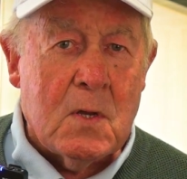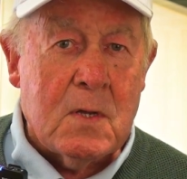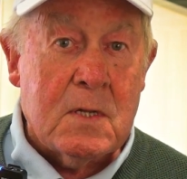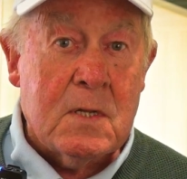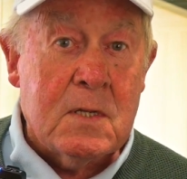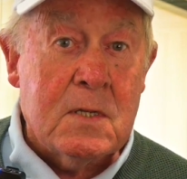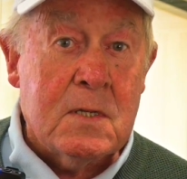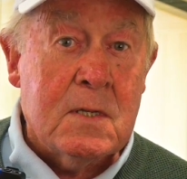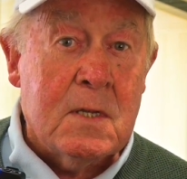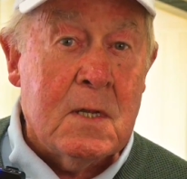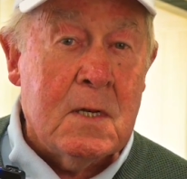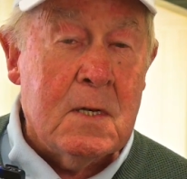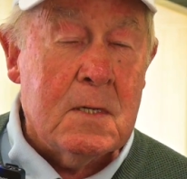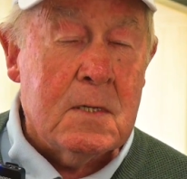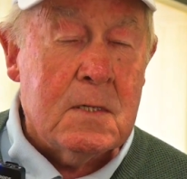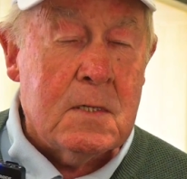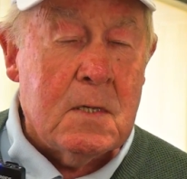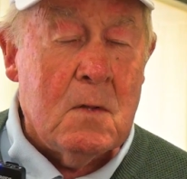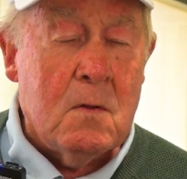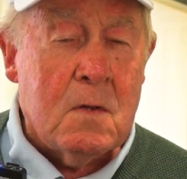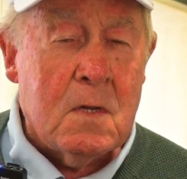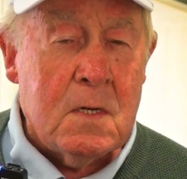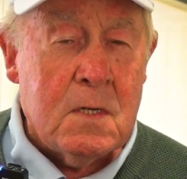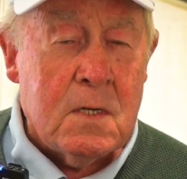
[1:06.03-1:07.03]
I
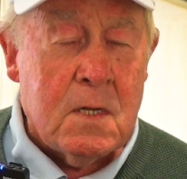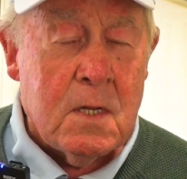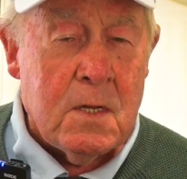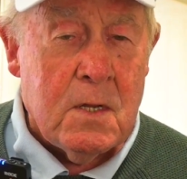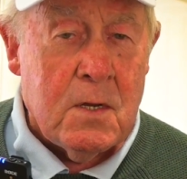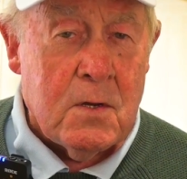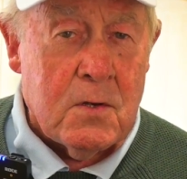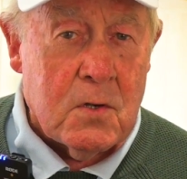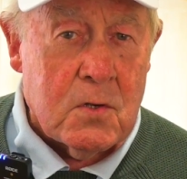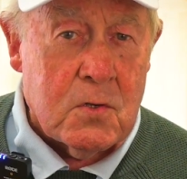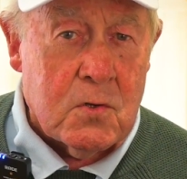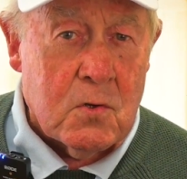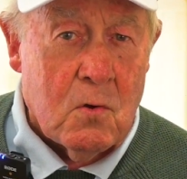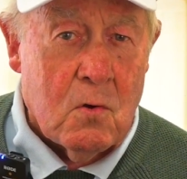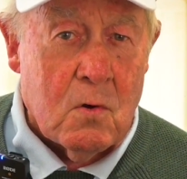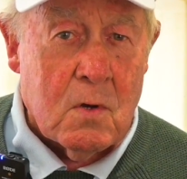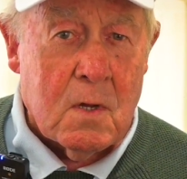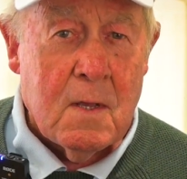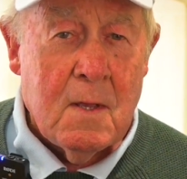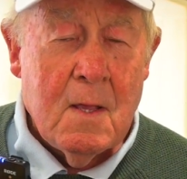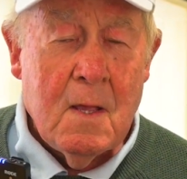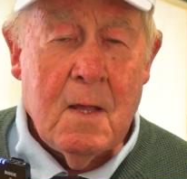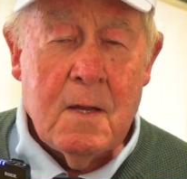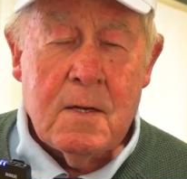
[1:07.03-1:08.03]
still continue to
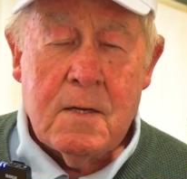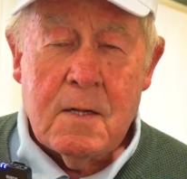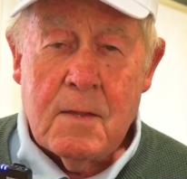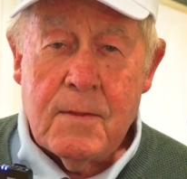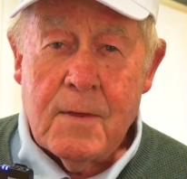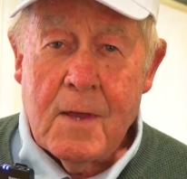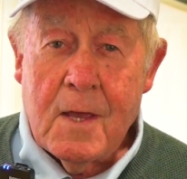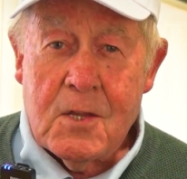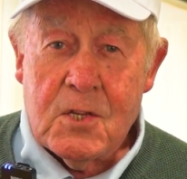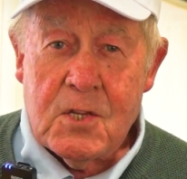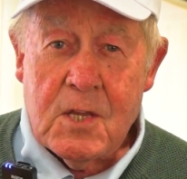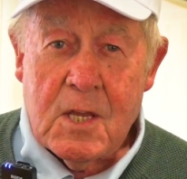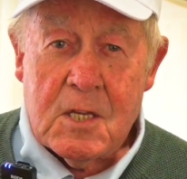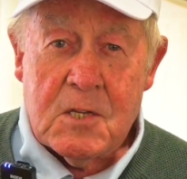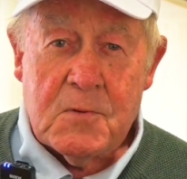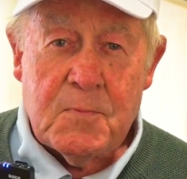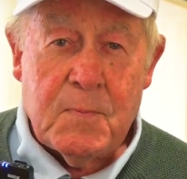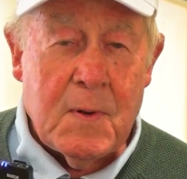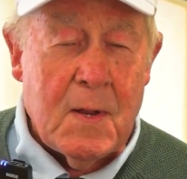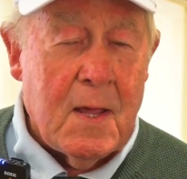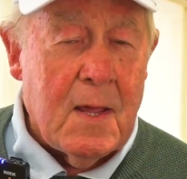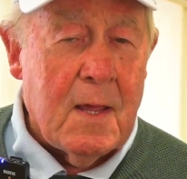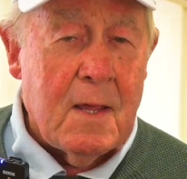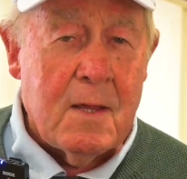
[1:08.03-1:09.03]
talk to those
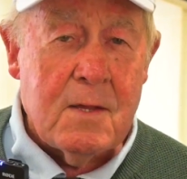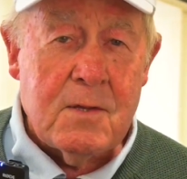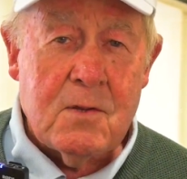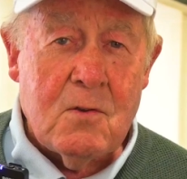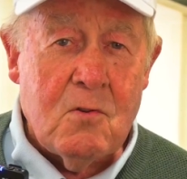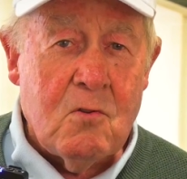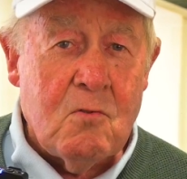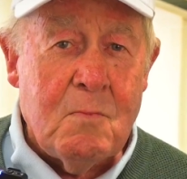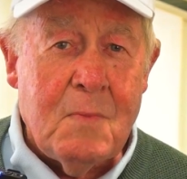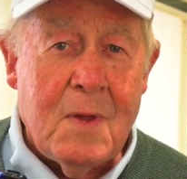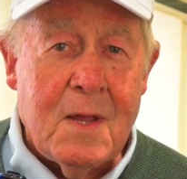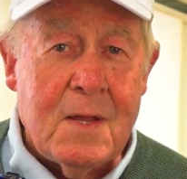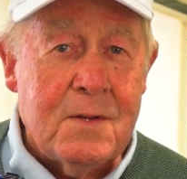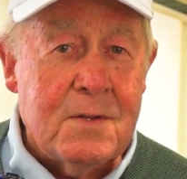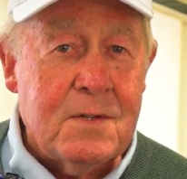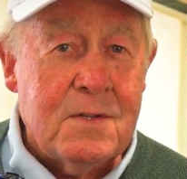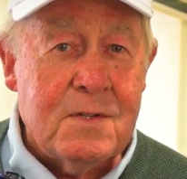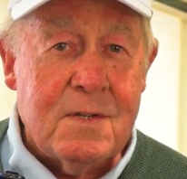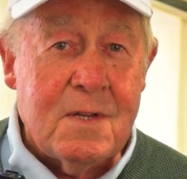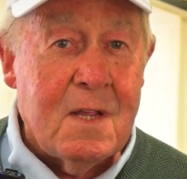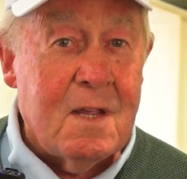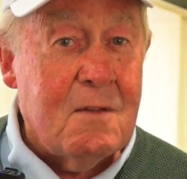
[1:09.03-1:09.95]
ex-players almost,